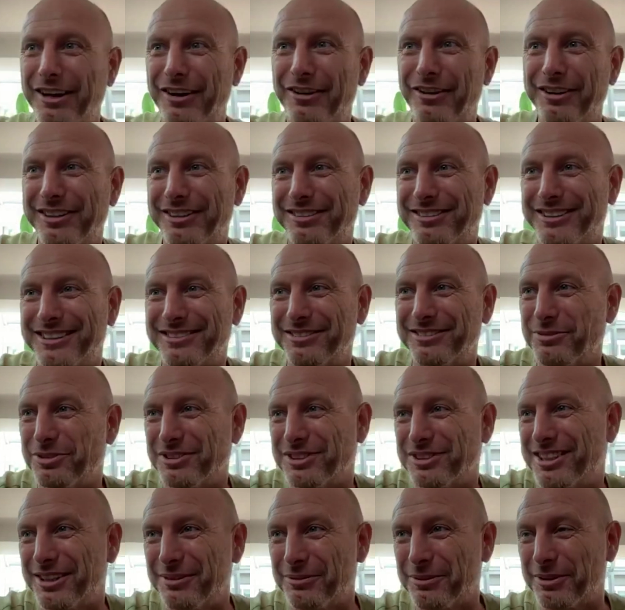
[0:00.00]
always
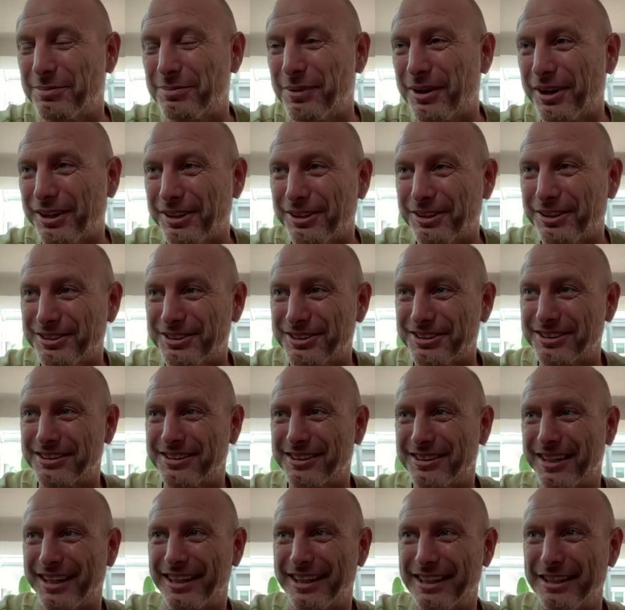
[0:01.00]
sit with marketers and
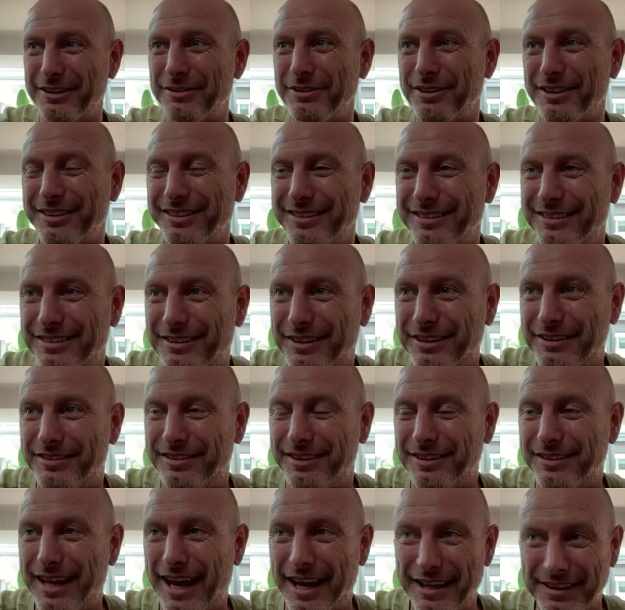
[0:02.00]
say
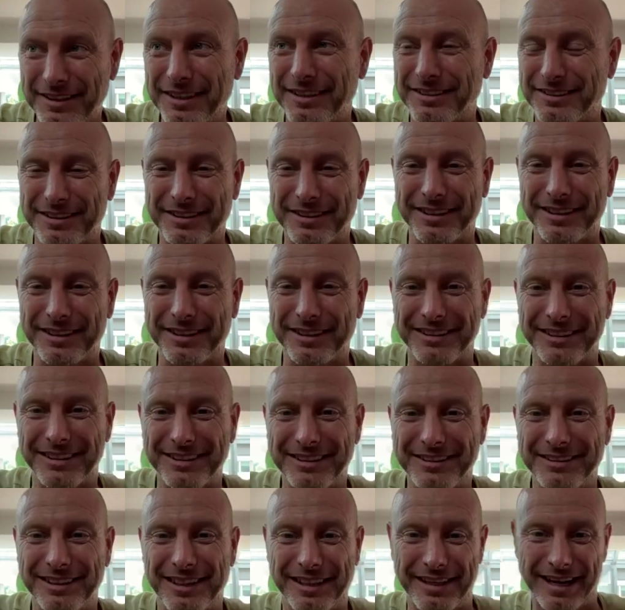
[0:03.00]
that doesn't
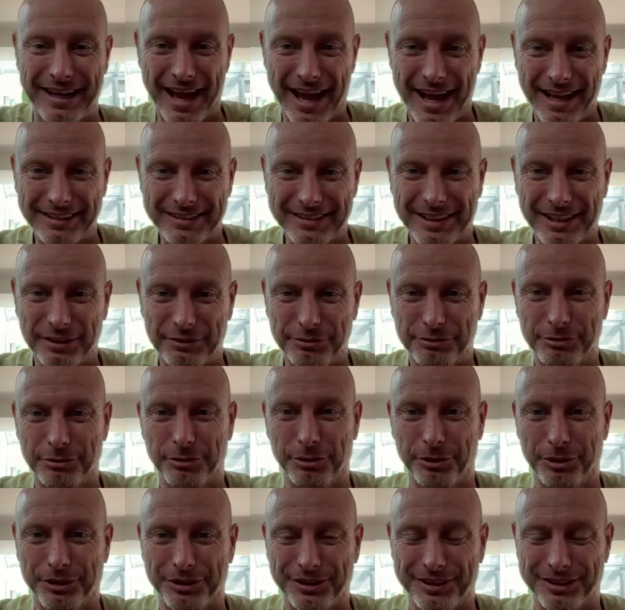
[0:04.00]
exist, and asking
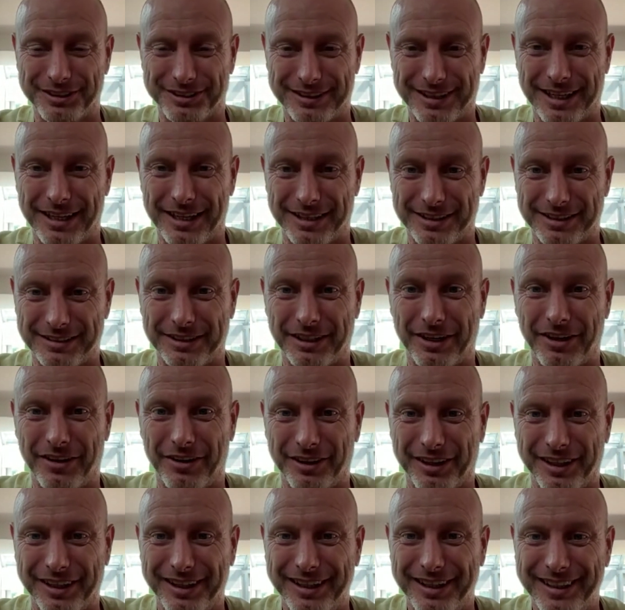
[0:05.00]
for it is kind of
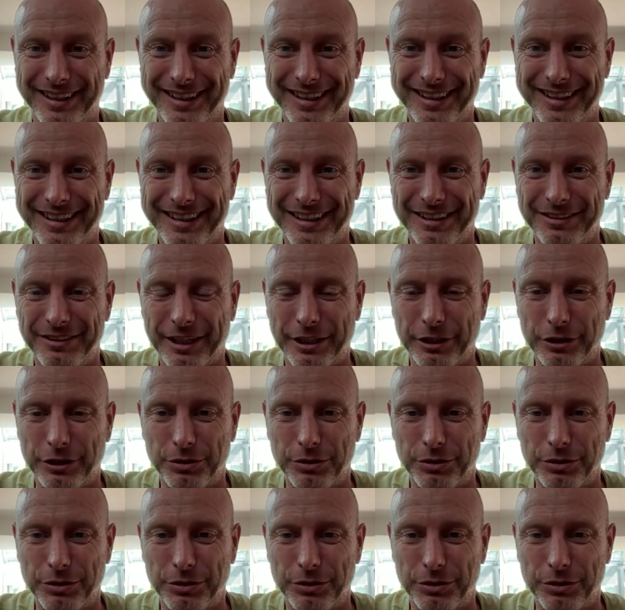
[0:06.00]
scary, right?